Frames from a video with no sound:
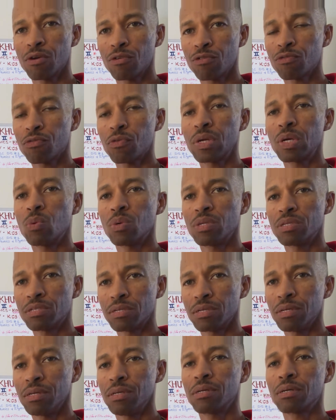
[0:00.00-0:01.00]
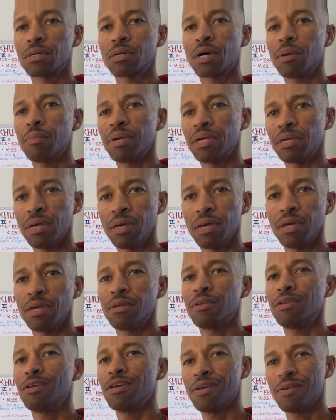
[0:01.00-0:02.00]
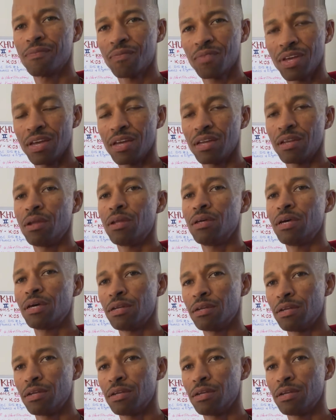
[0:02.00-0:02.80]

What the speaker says: frequency coming in and